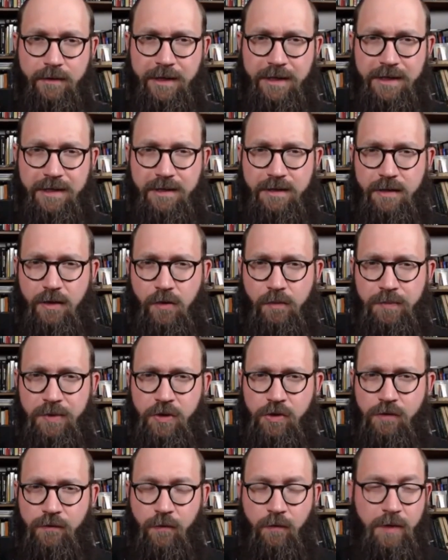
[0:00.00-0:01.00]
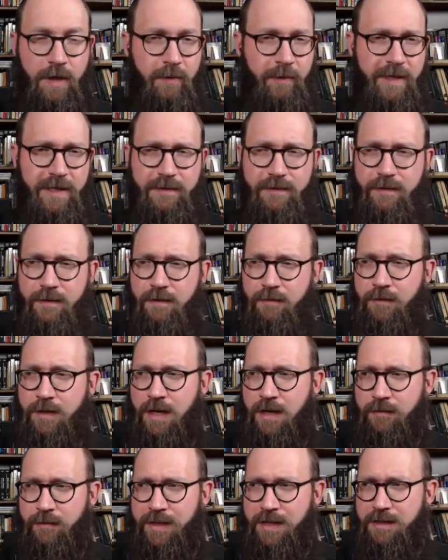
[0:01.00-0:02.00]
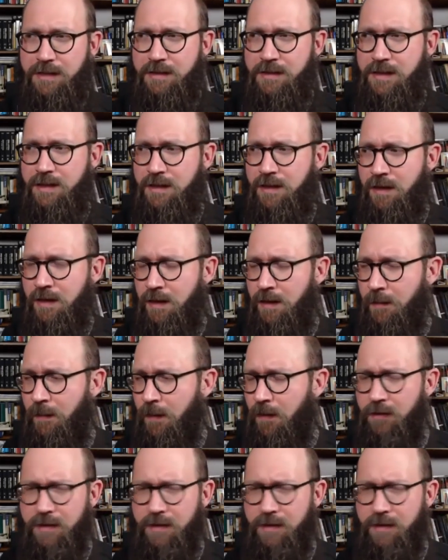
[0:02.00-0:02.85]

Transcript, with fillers: It's so beautiful. When I read the when I read the uh,